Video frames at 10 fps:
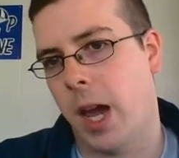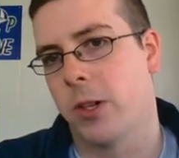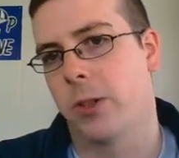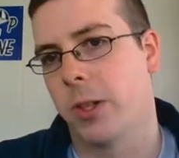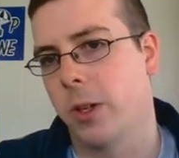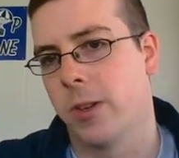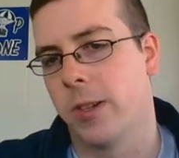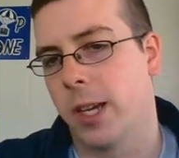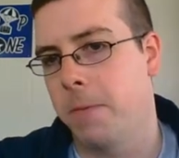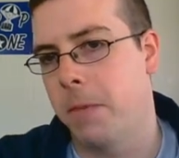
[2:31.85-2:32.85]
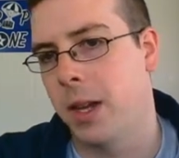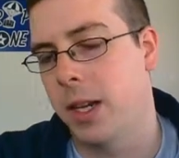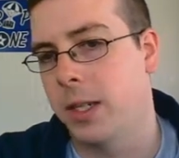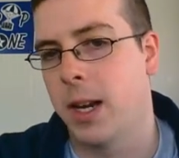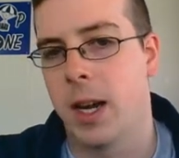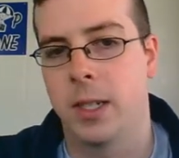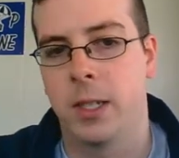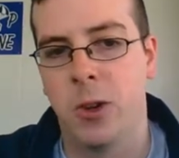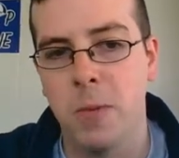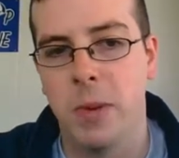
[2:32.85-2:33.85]
casual users like me, it's not
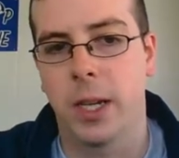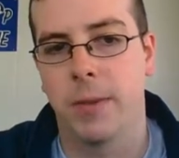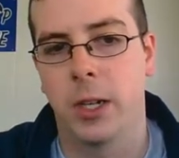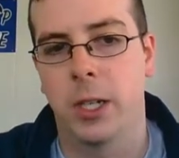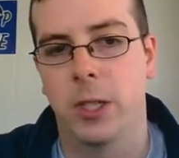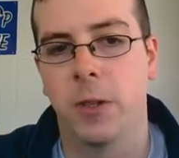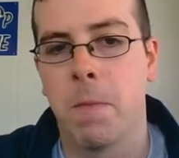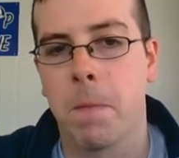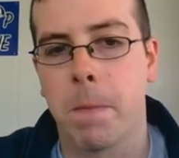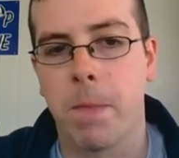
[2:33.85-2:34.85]
too big of an issue.